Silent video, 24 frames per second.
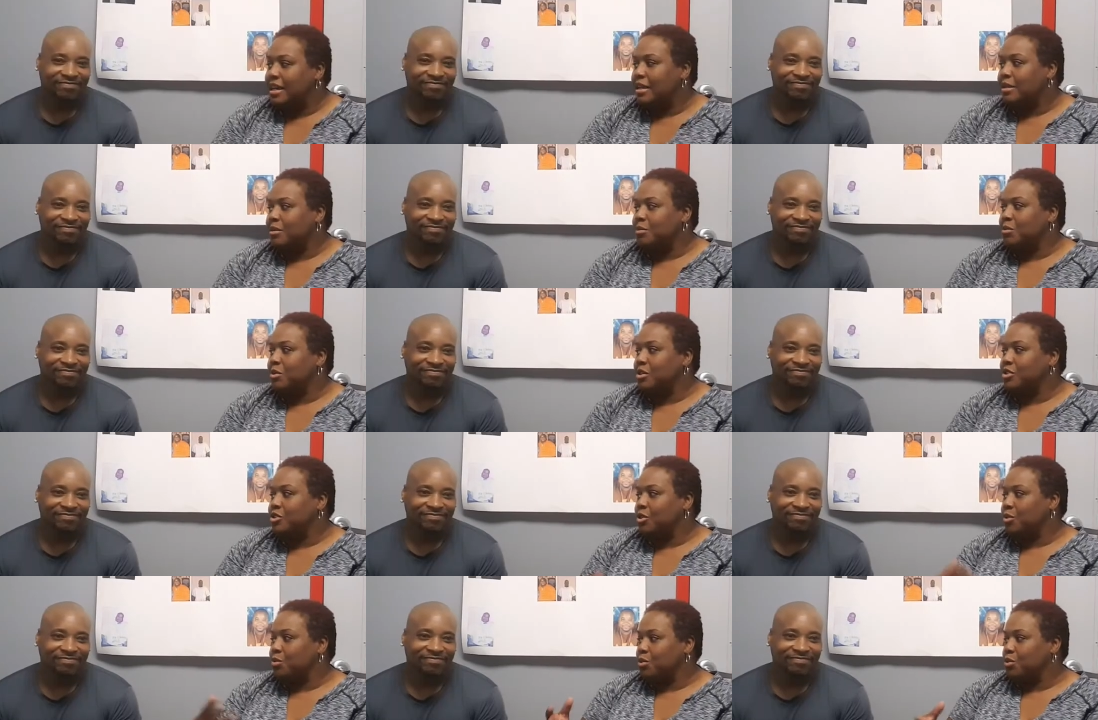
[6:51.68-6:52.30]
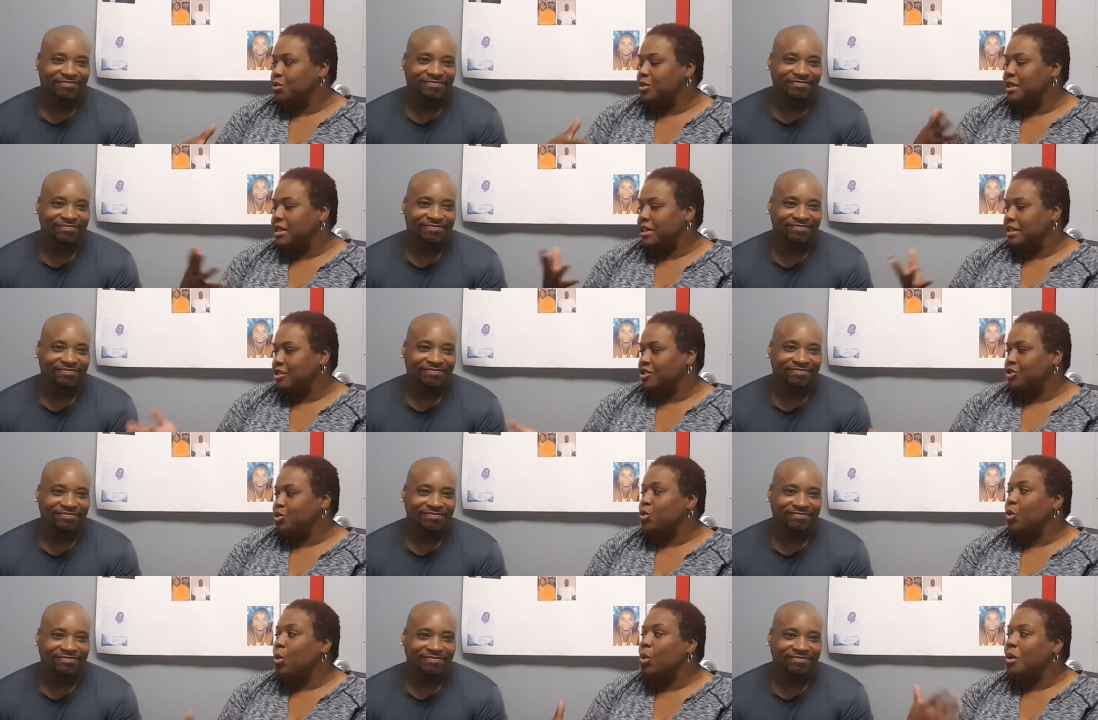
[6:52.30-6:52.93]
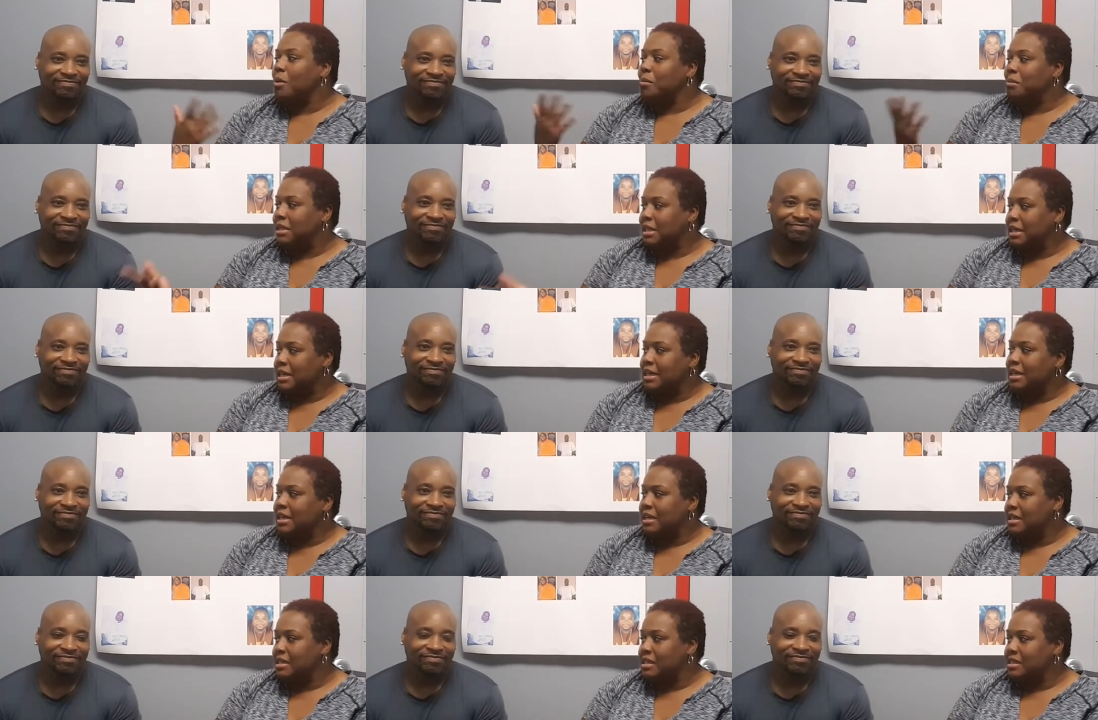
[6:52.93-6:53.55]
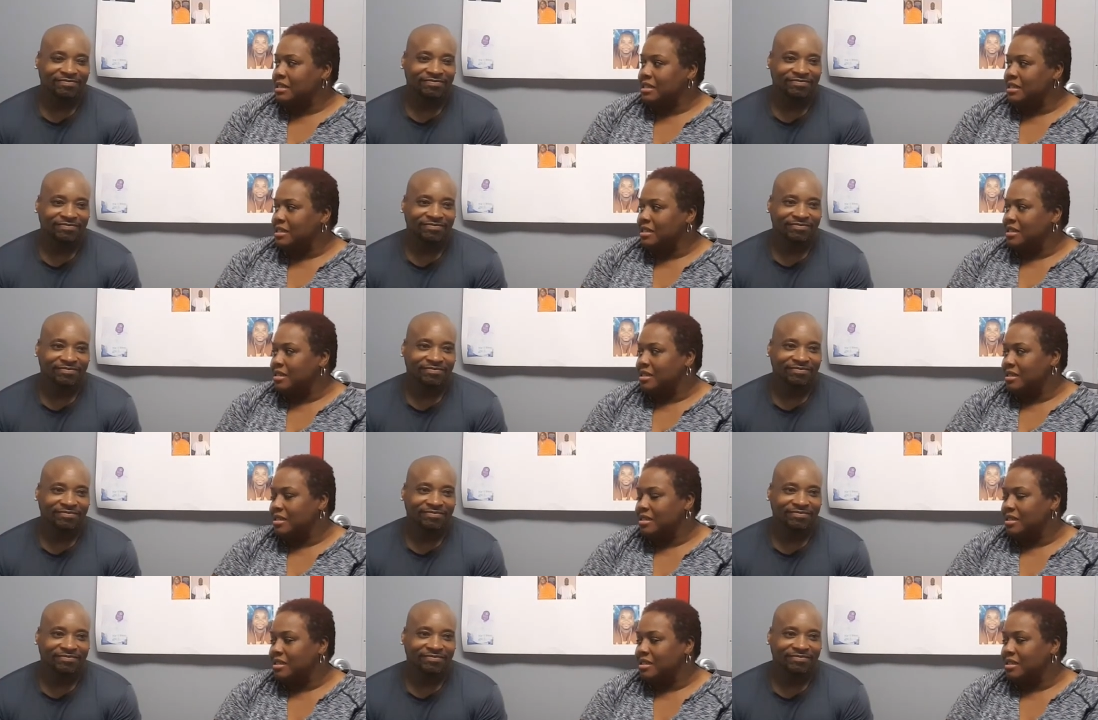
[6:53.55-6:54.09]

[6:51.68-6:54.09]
Speaker 1: Tell them what your routine normally is.